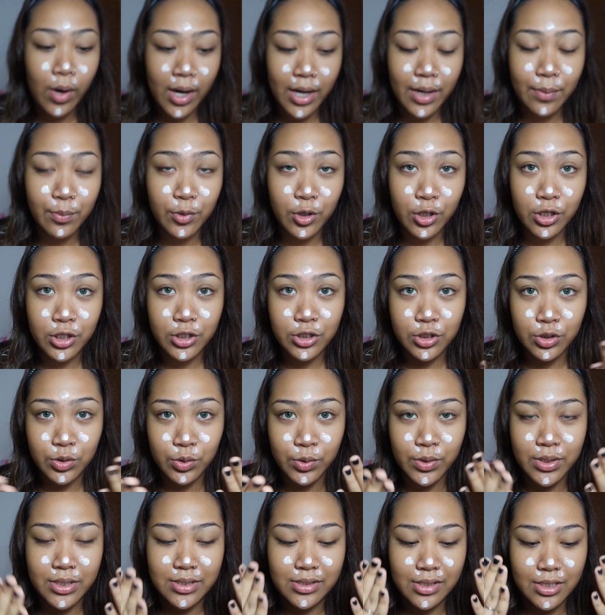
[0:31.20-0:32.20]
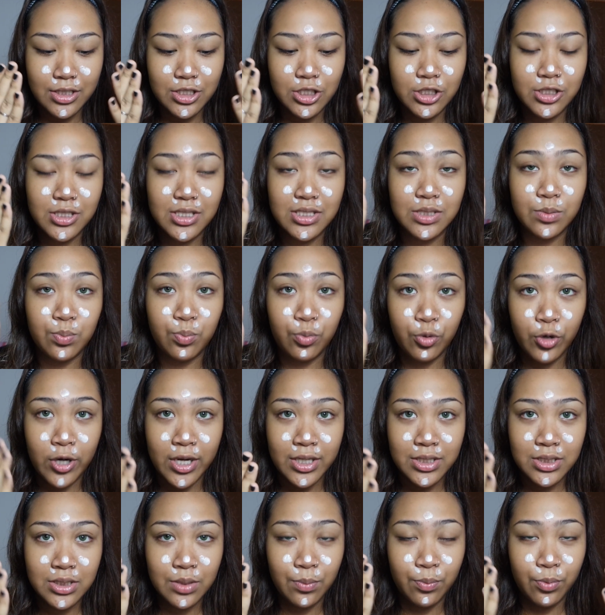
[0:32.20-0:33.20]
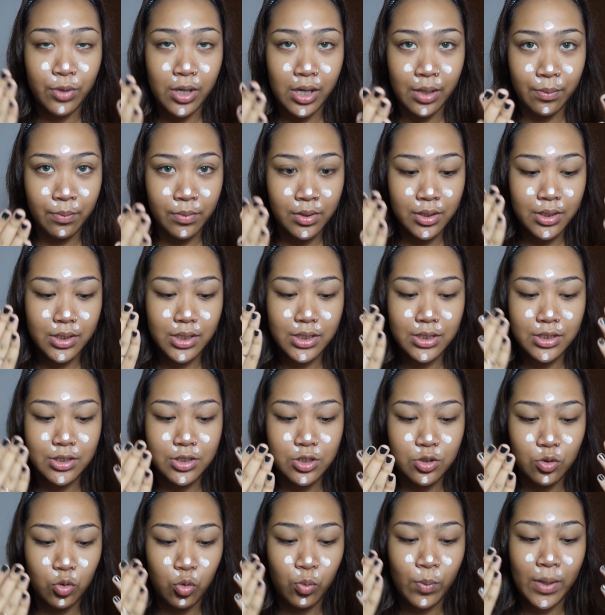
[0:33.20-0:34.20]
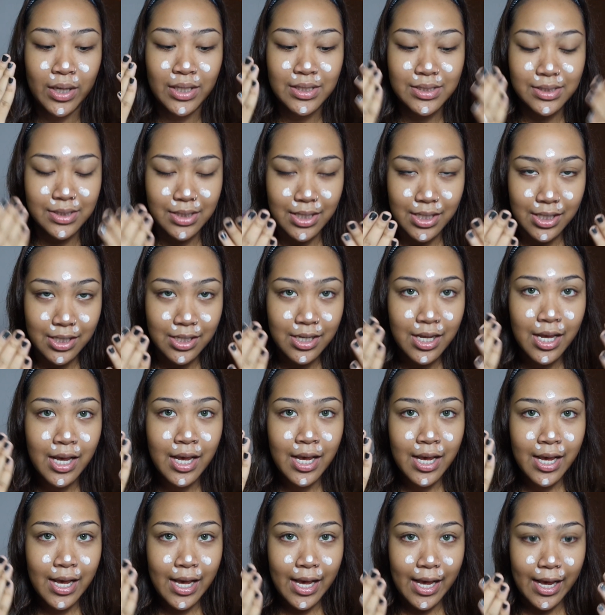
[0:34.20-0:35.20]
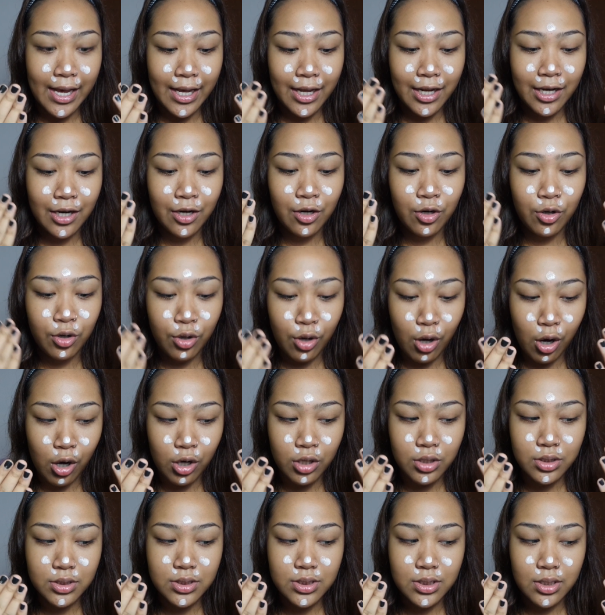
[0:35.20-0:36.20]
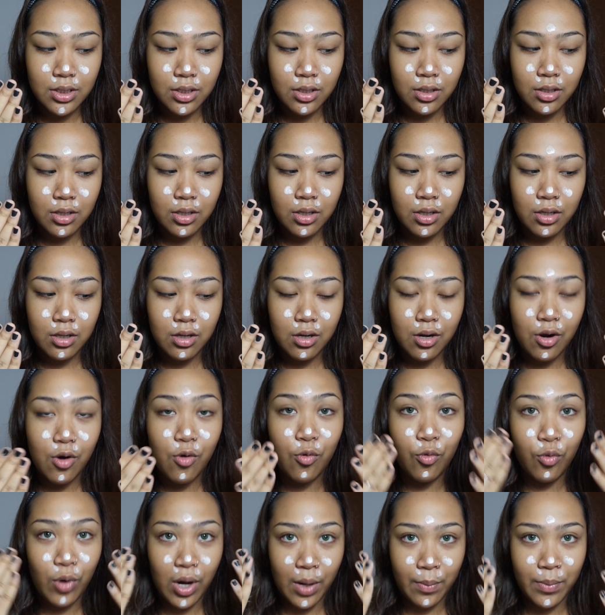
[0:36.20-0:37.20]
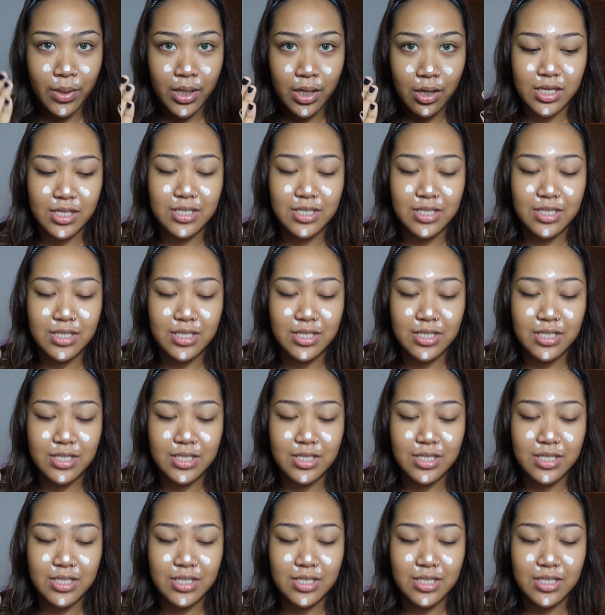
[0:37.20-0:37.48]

What I'm gonna do is actually just press the primer into my skin and not rub it.